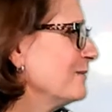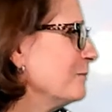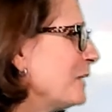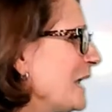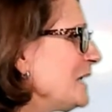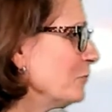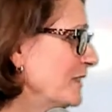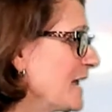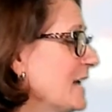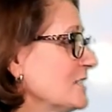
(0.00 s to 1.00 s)
pain with
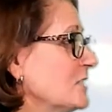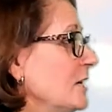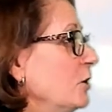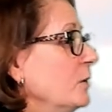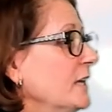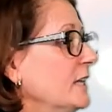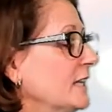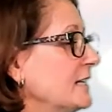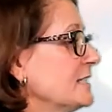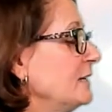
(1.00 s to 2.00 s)
that. So
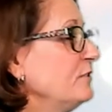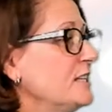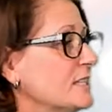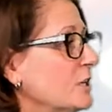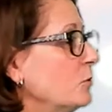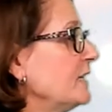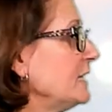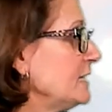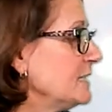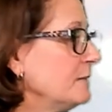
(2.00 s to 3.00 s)
like I said, if it doesn't go in
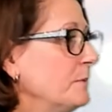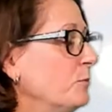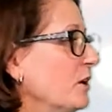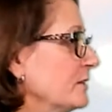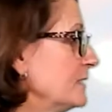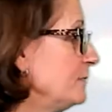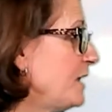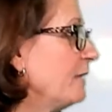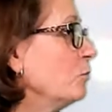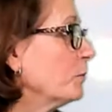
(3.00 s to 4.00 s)
easy, people seem to
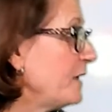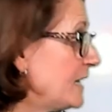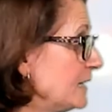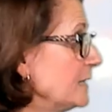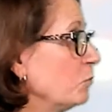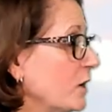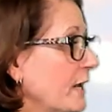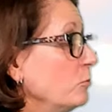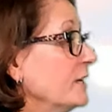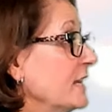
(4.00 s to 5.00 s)
have more pain than what I
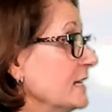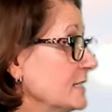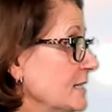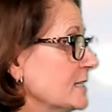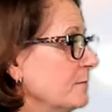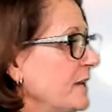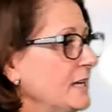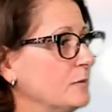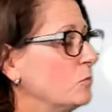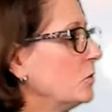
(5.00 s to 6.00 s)
would
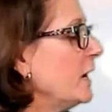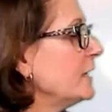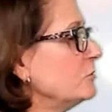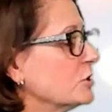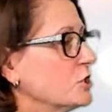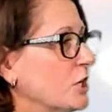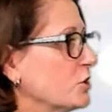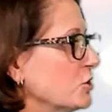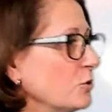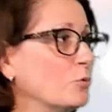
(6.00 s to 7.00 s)
anticipate. I usually check a
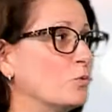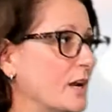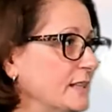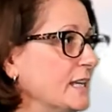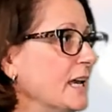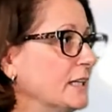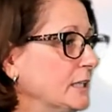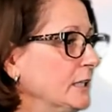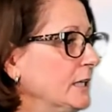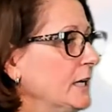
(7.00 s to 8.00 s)
sono right then.
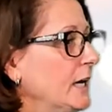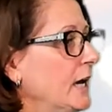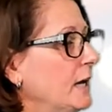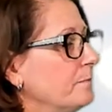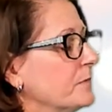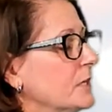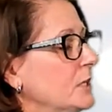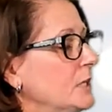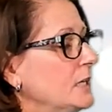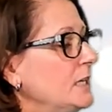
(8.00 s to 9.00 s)

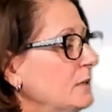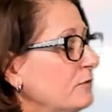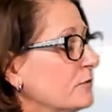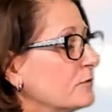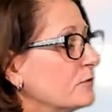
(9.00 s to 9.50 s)
If